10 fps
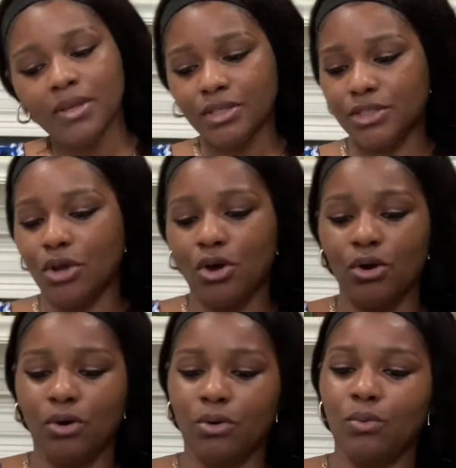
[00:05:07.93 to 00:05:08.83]

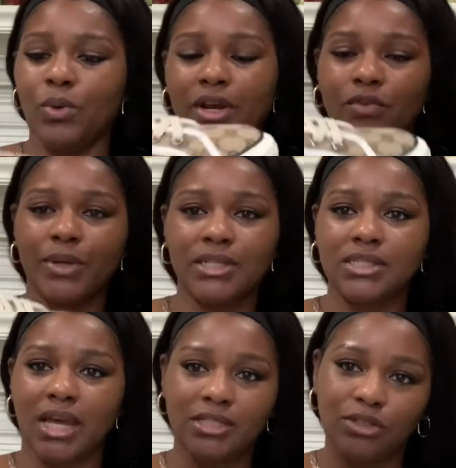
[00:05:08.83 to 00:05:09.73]
So whenever we
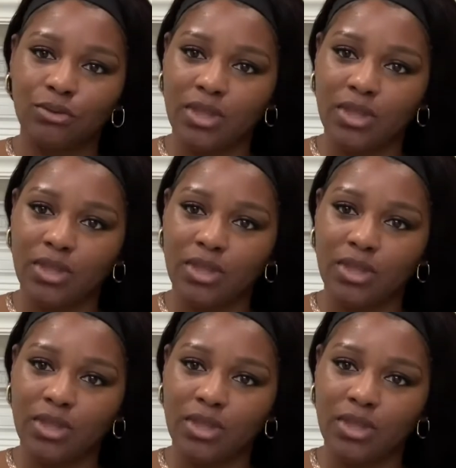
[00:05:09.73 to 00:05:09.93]
decide to do